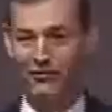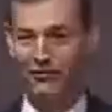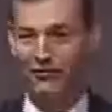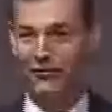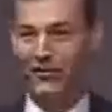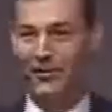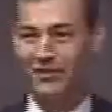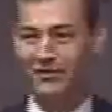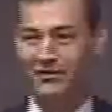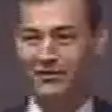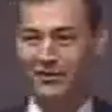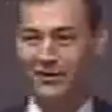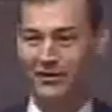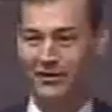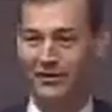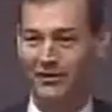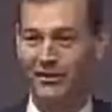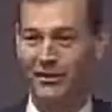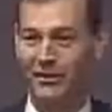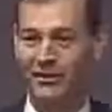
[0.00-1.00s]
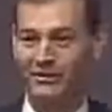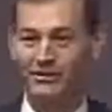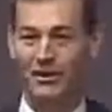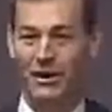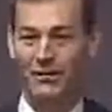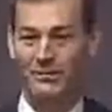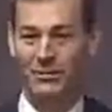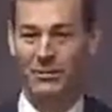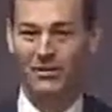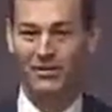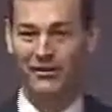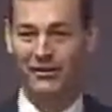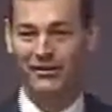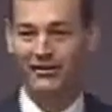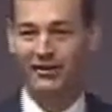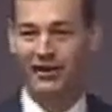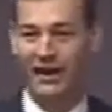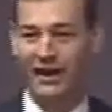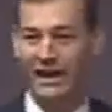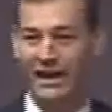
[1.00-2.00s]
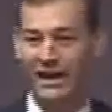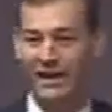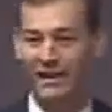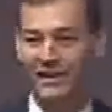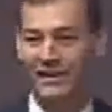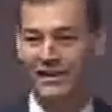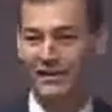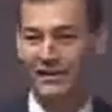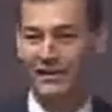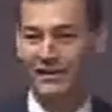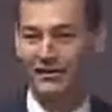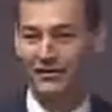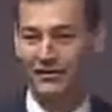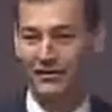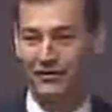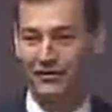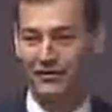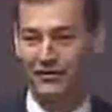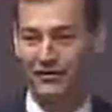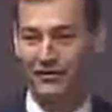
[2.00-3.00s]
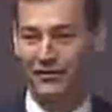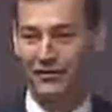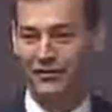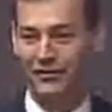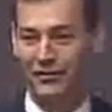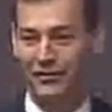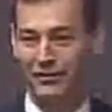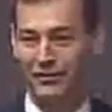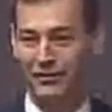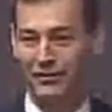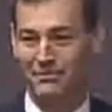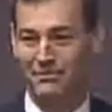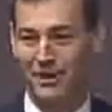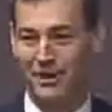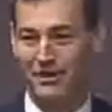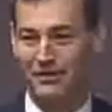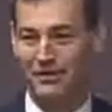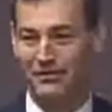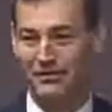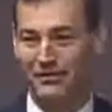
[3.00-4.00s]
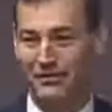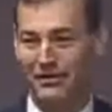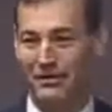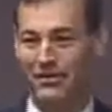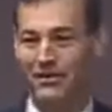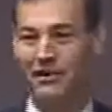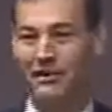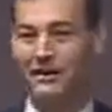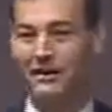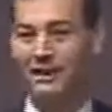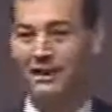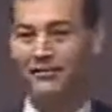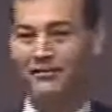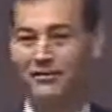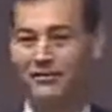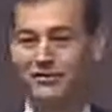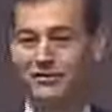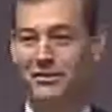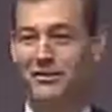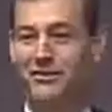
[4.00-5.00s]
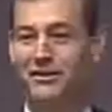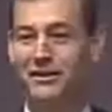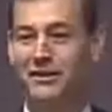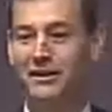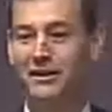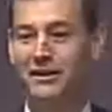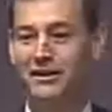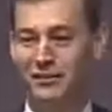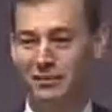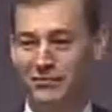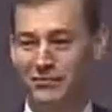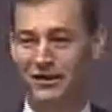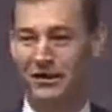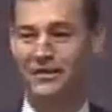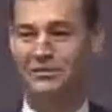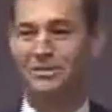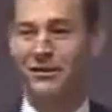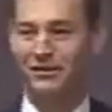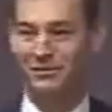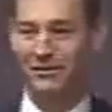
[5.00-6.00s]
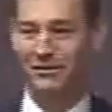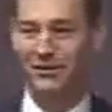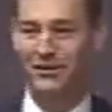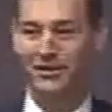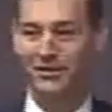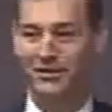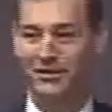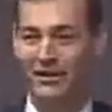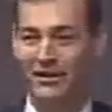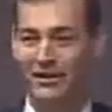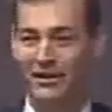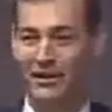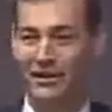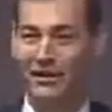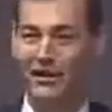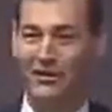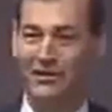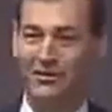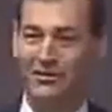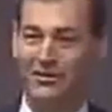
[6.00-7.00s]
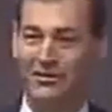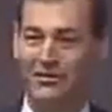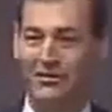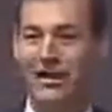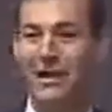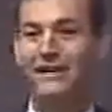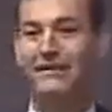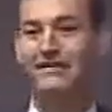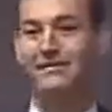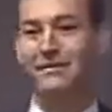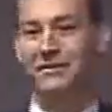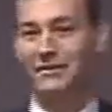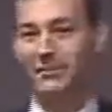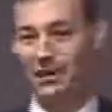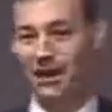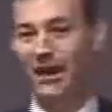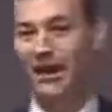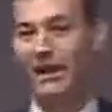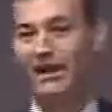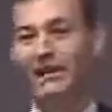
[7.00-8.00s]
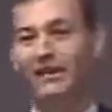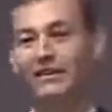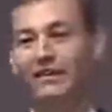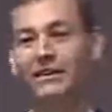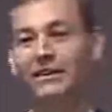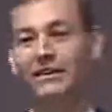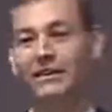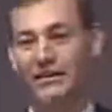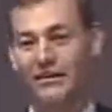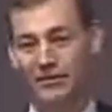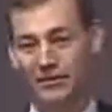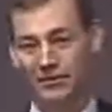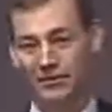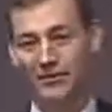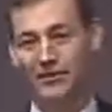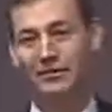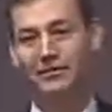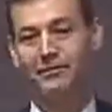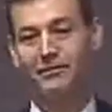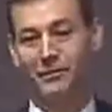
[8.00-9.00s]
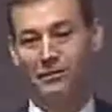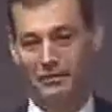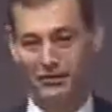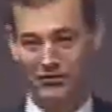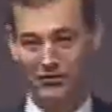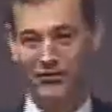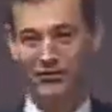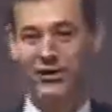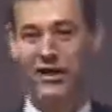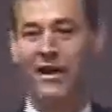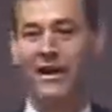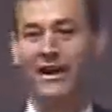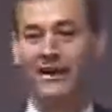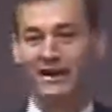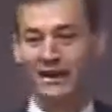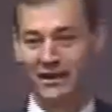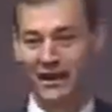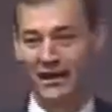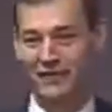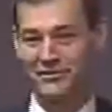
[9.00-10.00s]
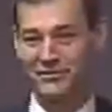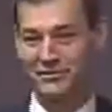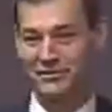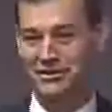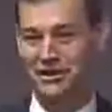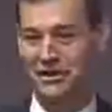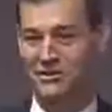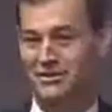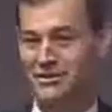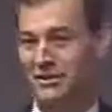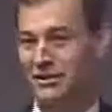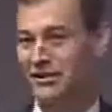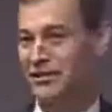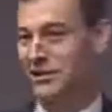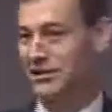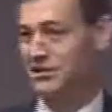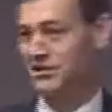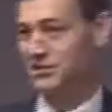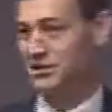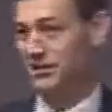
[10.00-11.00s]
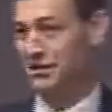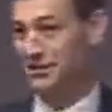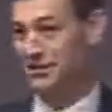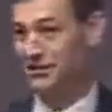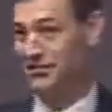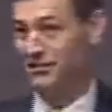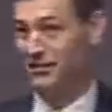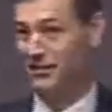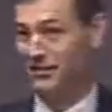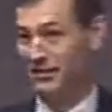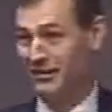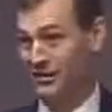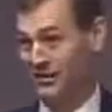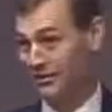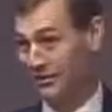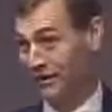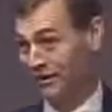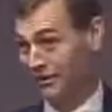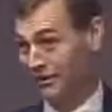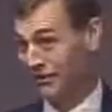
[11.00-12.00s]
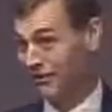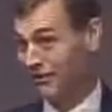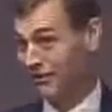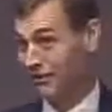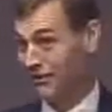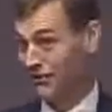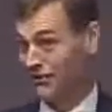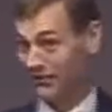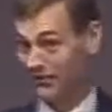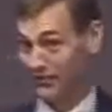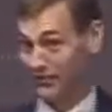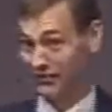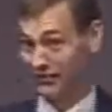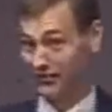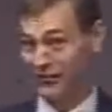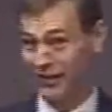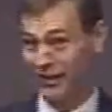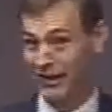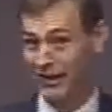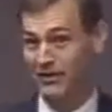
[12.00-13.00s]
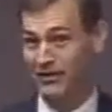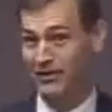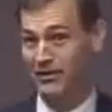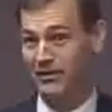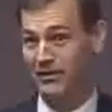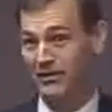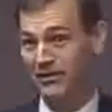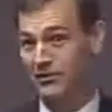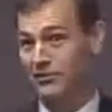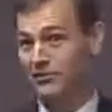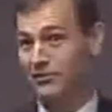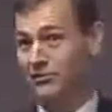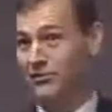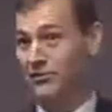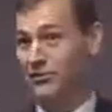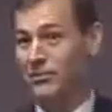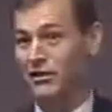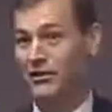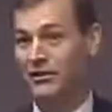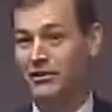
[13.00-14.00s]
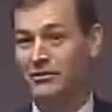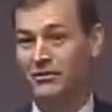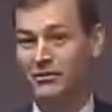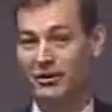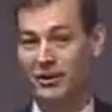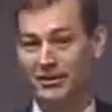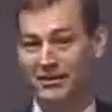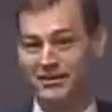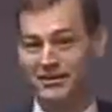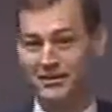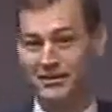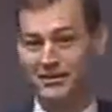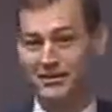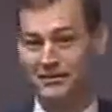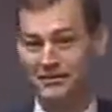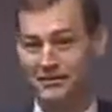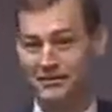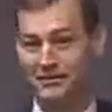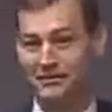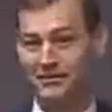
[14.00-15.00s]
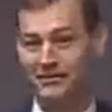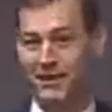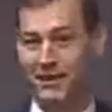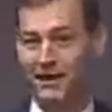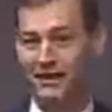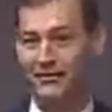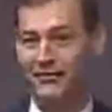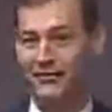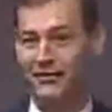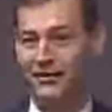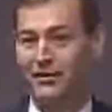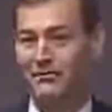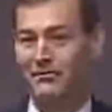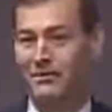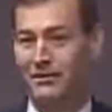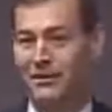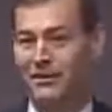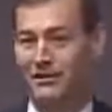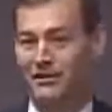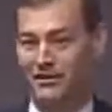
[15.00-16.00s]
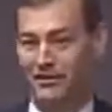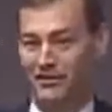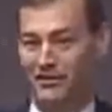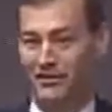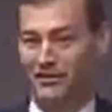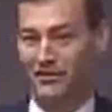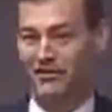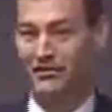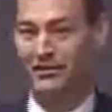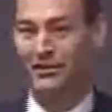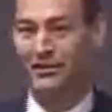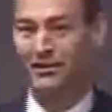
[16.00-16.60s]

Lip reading: the fence here. Do I put this guy on cholesterol-lowering medicine? For 2 years, he had been told, oh, it's not too bad. You know, we'll do diet and exercise. So the question is that good enough for this guy? What is his real risk? He's kind of in the middle here.